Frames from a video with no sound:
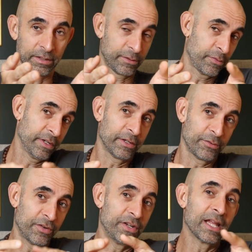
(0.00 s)
the
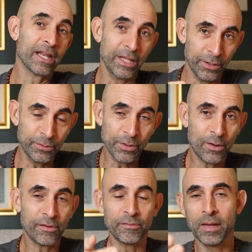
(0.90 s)
Christianity you
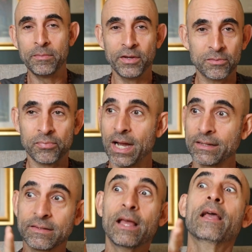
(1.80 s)
know of, maybe you're
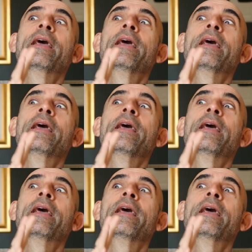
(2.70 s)
practicing,